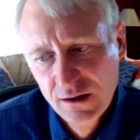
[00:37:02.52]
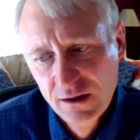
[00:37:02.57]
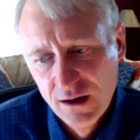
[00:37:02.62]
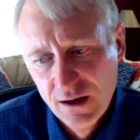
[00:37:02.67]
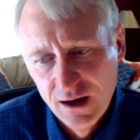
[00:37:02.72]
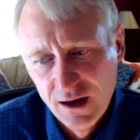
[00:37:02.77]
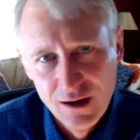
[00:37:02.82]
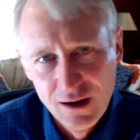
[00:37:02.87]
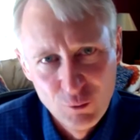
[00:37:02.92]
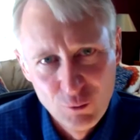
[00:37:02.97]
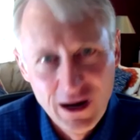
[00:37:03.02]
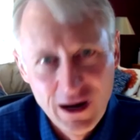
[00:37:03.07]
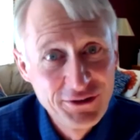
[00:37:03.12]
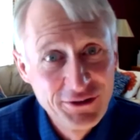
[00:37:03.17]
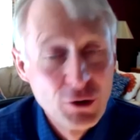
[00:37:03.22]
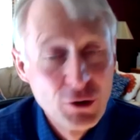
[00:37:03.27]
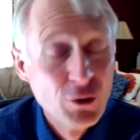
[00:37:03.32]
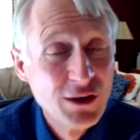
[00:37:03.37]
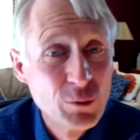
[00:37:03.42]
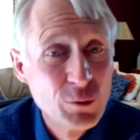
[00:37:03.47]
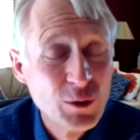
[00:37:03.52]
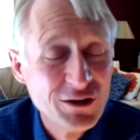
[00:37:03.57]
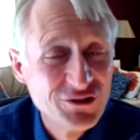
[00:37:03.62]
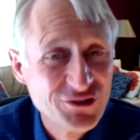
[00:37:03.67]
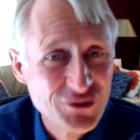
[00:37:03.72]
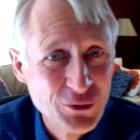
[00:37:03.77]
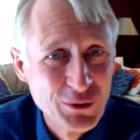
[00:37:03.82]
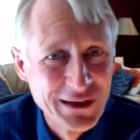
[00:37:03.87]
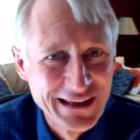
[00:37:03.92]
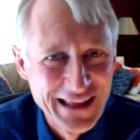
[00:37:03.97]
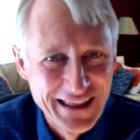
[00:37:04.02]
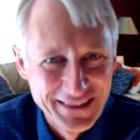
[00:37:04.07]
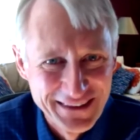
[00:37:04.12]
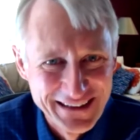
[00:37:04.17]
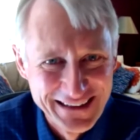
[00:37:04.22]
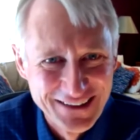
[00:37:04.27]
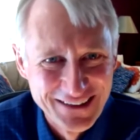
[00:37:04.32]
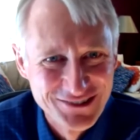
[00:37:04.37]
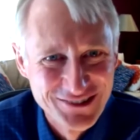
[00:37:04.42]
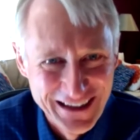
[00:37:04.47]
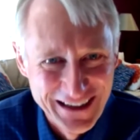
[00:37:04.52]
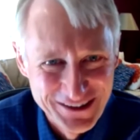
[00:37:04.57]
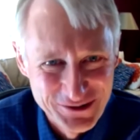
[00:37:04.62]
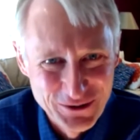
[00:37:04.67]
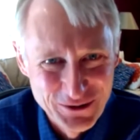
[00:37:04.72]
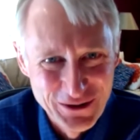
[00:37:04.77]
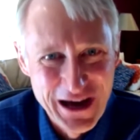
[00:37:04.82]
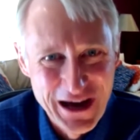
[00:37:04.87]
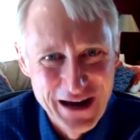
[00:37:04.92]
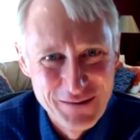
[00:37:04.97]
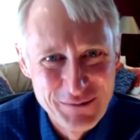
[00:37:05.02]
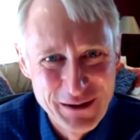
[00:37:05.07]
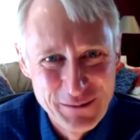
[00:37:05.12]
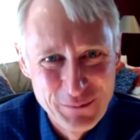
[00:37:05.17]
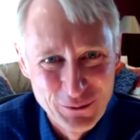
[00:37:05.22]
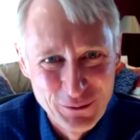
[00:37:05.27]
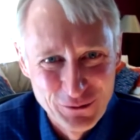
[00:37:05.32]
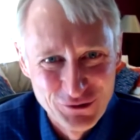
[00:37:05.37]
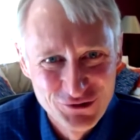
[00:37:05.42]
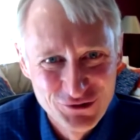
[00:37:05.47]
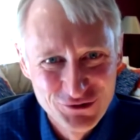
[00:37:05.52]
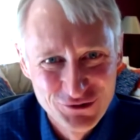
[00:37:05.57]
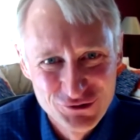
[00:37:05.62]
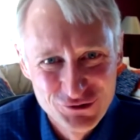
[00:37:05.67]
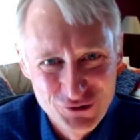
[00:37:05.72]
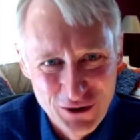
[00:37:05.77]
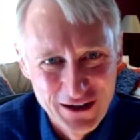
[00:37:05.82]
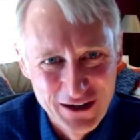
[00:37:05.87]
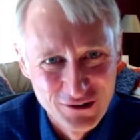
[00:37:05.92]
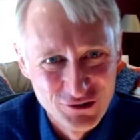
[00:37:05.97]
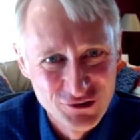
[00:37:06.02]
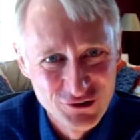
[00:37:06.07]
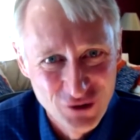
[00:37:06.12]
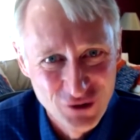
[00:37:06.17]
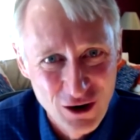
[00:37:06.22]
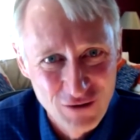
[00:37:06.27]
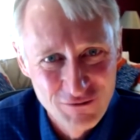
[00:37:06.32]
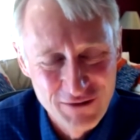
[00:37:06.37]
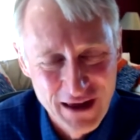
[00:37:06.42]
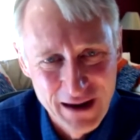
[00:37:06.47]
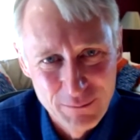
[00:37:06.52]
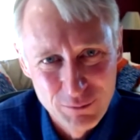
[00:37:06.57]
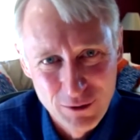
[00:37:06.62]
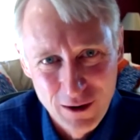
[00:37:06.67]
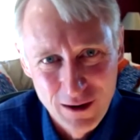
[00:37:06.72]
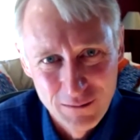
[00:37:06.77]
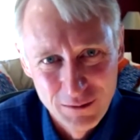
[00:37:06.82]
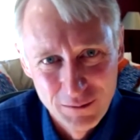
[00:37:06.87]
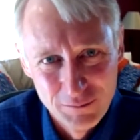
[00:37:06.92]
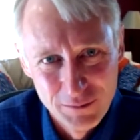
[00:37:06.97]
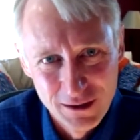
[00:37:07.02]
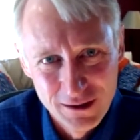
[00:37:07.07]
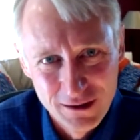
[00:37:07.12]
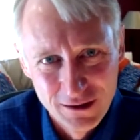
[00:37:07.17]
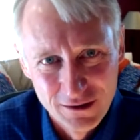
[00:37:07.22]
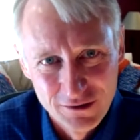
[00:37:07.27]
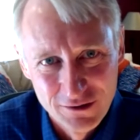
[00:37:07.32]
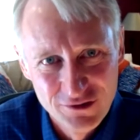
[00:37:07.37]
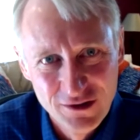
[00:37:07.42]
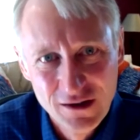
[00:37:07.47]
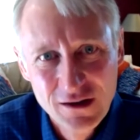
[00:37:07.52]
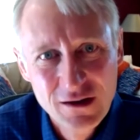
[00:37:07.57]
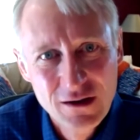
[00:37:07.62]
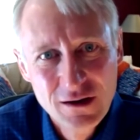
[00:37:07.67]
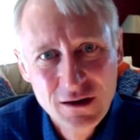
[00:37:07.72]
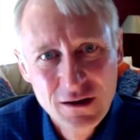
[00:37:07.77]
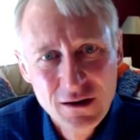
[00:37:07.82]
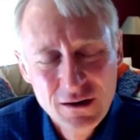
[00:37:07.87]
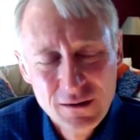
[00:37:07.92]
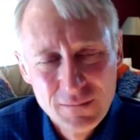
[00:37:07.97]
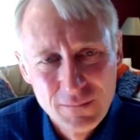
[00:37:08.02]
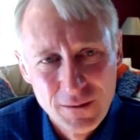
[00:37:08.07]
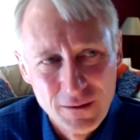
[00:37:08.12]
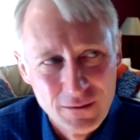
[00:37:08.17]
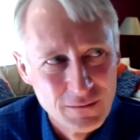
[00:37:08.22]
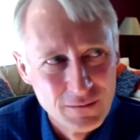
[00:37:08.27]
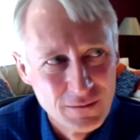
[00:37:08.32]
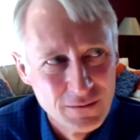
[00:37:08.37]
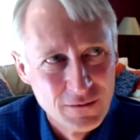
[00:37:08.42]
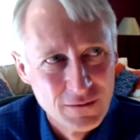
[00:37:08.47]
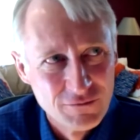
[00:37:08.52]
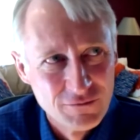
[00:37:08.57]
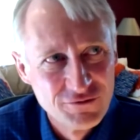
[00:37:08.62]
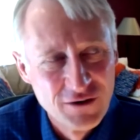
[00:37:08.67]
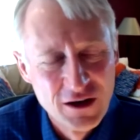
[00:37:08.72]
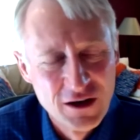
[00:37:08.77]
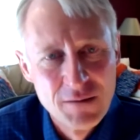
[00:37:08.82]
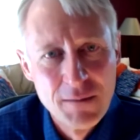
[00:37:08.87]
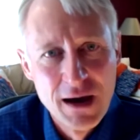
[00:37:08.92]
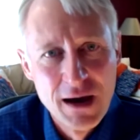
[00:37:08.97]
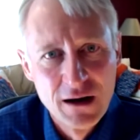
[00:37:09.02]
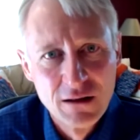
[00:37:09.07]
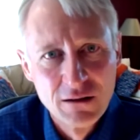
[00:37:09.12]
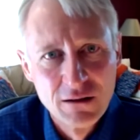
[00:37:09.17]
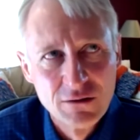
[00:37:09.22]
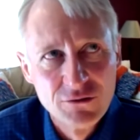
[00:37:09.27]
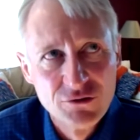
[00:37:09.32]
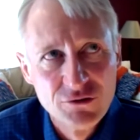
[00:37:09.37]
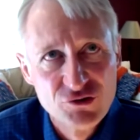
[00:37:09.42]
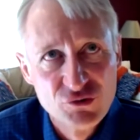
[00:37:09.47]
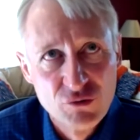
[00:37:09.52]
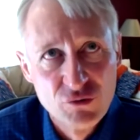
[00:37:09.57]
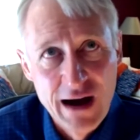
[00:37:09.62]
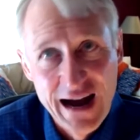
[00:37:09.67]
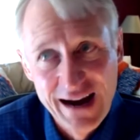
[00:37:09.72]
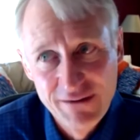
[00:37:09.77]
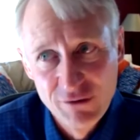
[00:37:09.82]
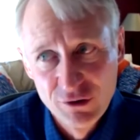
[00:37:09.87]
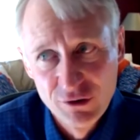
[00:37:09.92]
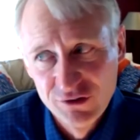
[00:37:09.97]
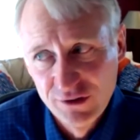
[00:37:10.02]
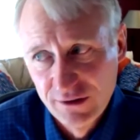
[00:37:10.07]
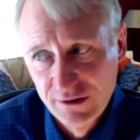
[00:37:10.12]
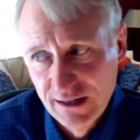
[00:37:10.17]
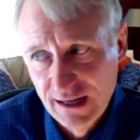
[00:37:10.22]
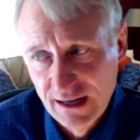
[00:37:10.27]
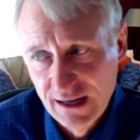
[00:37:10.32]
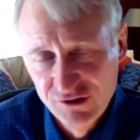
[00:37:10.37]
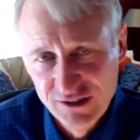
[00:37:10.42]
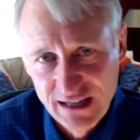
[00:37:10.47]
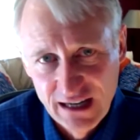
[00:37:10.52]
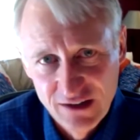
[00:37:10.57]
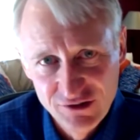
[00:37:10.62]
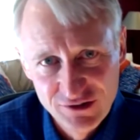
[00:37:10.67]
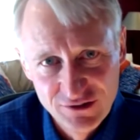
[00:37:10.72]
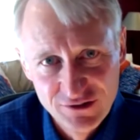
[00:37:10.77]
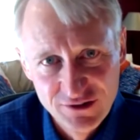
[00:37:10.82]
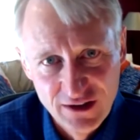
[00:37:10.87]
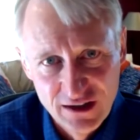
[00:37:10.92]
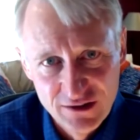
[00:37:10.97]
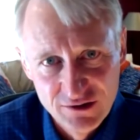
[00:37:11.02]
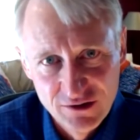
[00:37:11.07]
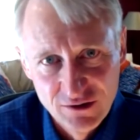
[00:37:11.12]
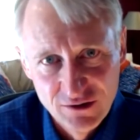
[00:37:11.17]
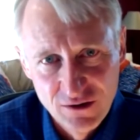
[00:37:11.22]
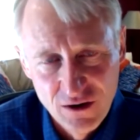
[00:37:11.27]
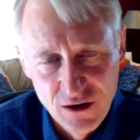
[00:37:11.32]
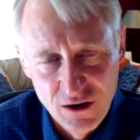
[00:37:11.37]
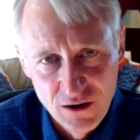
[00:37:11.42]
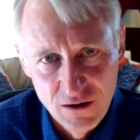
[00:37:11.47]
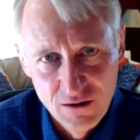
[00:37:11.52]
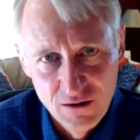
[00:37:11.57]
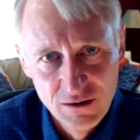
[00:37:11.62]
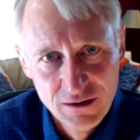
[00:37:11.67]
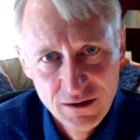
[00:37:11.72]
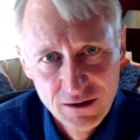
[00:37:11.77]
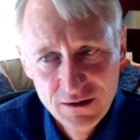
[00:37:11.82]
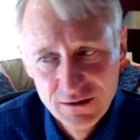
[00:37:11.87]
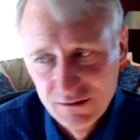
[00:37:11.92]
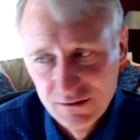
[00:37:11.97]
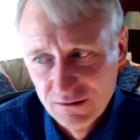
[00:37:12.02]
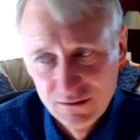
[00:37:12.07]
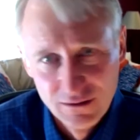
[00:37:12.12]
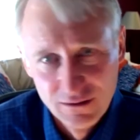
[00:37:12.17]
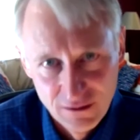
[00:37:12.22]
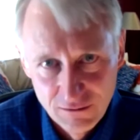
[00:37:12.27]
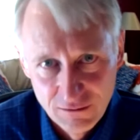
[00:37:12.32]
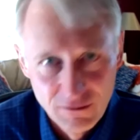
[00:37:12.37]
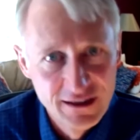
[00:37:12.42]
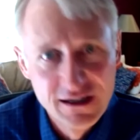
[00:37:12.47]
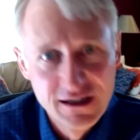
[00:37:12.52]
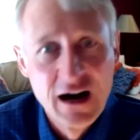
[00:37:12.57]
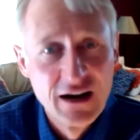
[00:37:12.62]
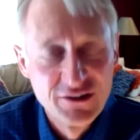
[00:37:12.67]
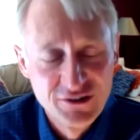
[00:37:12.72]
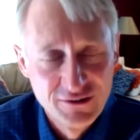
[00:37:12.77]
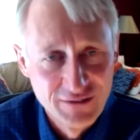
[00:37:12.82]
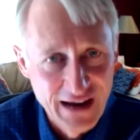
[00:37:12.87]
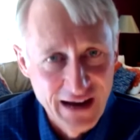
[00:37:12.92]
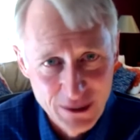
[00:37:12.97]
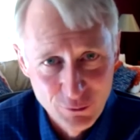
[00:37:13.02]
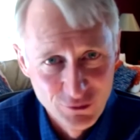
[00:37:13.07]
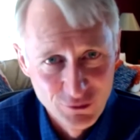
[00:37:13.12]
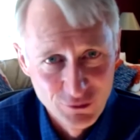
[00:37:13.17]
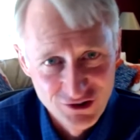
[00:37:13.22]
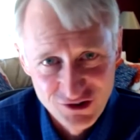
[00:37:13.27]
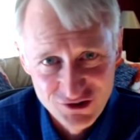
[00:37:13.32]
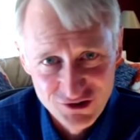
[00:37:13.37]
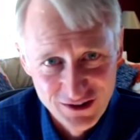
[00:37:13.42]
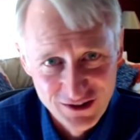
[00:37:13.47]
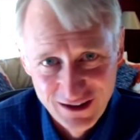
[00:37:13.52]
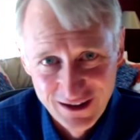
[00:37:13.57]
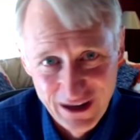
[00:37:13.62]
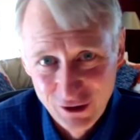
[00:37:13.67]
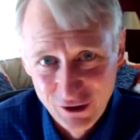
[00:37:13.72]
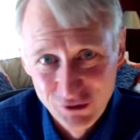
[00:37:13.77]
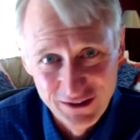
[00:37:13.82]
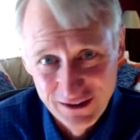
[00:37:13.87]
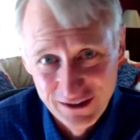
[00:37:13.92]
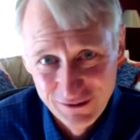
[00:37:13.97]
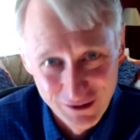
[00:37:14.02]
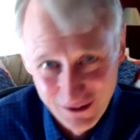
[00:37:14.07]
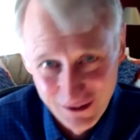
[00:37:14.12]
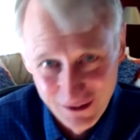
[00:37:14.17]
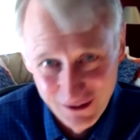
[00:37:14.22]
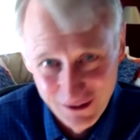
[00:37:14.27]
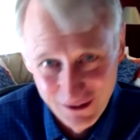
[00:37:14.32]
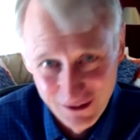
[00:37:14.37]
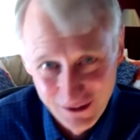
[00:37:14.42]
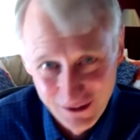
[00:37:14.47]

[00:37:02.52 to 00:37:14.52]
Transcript: Uh, we're not the only ones doing that in the ed sector. A lot of people are trying to solve that problem because the, the fundamental drivers in the education sector are literally cost of acquisition and LTV,